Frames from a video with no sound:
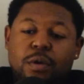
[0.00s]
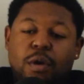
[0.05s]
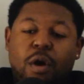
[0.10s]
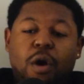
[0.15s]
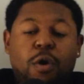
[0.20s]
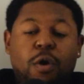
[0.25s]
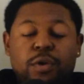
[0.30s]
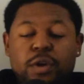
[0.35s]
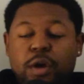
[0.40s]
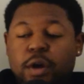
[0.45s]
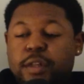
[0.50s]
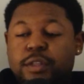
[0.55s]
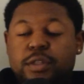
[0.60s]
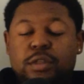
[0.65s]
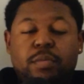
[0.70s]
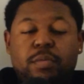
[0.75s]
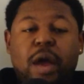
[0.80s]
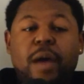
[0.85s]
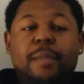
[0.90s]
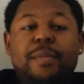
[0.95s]
hold on
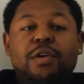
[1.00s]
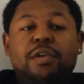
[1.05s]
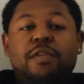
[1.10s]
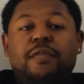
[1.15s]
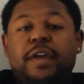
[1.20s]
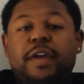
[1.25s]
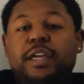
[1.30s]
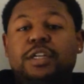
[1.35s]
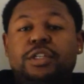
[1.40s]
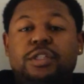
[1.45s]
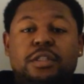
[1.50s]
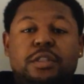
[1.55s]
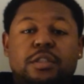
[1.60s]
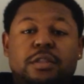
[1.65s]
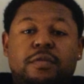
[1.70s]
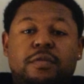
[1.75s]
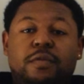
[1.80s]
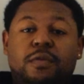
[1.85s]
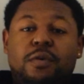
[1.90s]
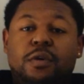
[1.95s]
to my motivations
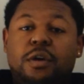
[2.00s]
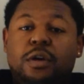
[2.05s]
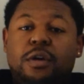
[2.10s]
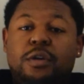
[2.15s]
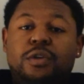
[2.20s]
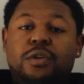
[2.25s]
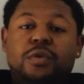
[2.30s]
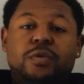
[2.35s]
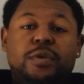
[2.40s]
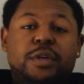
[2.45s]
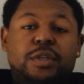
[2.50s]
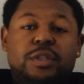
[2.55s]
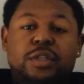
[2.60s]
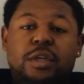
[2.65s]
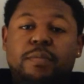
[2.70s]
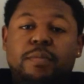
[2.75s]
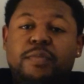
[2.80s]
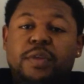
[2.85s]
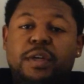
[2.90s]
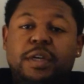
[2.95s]
for doing
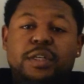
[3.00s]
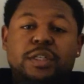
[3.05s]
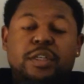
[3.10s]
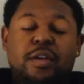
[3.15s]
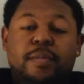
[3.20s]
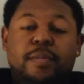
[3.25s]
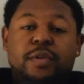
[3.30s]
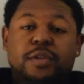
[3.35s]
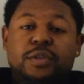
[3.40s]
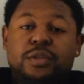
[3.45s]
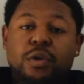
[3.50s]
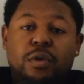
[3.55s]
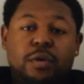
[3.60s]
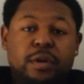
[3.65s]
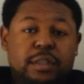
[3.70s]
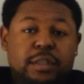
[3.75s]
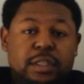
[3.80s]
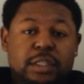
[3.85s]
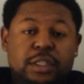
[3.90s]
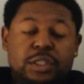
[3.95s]
something as simple as going
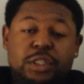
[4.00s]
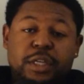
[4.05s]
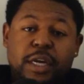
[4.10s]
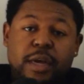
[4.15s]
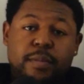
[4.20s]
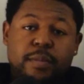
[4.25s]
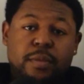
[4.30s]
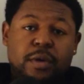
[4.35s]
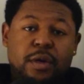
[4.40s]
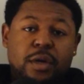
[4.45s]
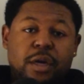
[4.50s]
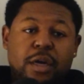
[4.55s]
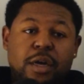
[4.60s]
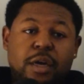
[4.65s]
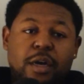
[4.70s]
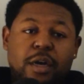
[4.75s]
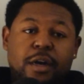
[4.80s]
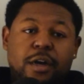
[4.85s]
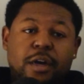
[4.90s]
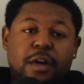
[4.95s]
to the gym.
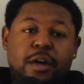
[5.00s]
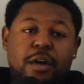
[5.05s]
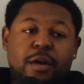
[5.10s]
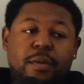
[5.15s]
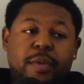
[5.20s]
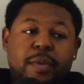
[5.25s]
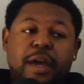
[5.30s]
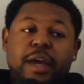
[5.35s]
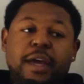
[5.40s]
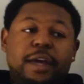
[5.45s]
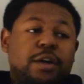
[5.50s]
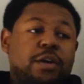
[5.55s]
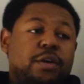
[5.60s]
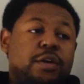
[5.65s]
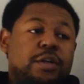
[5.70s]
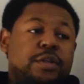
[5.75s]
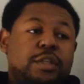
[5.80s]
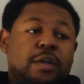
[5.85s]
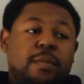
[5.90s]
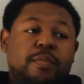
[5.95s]
My anger
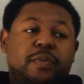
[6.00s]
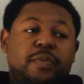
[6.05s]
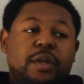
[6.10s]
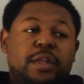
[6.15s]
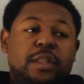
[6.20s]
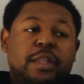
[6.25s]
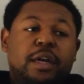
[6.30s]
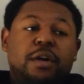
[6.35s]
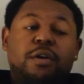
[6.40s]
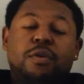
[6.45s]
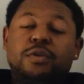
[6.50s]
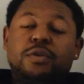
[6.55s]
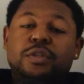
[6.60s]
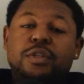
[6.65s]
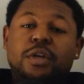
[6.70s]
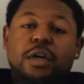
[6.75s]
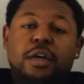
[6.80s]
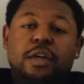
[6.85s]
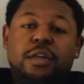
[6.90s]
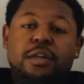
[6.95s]
is something that holds
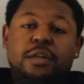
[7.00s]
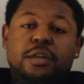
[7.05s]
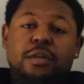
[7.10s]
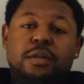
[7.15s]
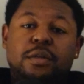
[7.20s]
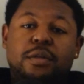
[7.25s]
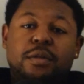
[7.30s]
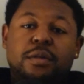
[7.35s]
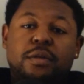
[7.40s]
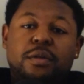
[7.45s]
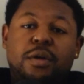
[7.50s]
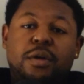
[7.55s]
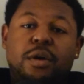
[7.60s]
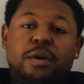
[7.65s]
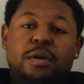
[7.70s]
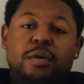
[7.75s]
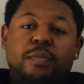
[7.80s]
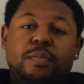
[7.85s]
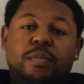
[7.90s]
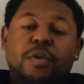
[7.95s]
on or
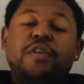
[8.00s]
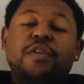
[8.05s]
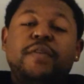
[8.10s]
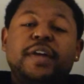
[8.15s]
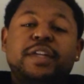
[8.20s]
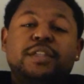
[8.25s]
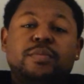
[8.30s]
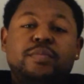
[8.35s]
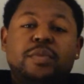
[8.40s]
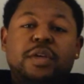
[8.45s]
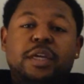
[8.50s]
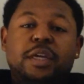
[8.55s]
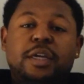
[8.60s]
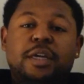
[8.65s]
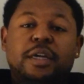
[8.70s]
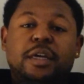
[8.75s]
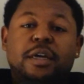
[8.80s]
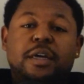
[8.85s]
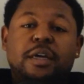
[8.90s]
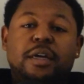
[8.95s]
motivates me
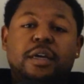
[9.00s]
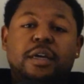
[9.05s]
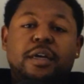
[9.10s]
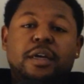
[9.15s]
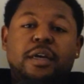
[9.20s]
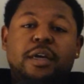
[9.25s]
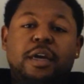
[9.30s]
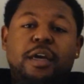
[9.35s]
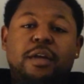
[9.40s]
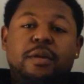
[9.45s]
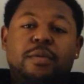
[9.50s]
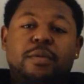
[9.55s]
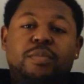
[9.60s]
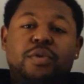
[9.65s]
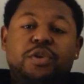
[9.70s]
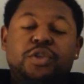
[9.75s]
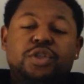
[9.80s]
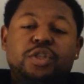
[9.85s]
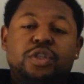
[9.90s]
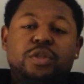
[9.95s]
and
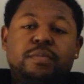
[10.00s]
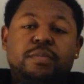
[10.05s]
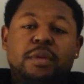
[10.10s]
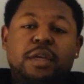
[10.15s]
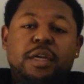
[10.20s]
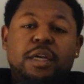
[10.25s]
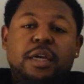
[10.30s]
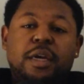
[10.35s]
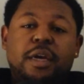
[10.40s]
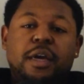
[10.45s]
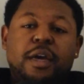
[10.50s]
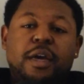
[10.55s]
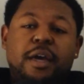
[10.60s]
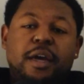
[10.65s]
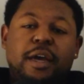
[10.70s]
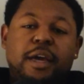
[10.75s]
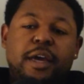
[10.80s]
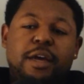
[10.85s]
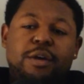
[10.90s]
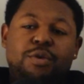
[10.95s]
pushes me
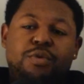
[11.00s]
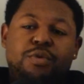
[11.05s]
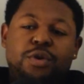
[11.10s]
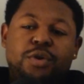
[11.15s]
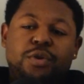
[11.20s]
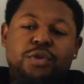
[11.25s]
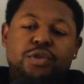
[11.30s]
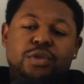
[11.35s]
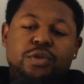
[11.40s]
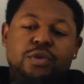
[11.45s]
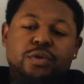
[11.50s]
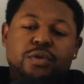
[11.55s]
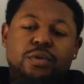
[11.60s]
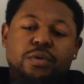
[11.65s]
in order to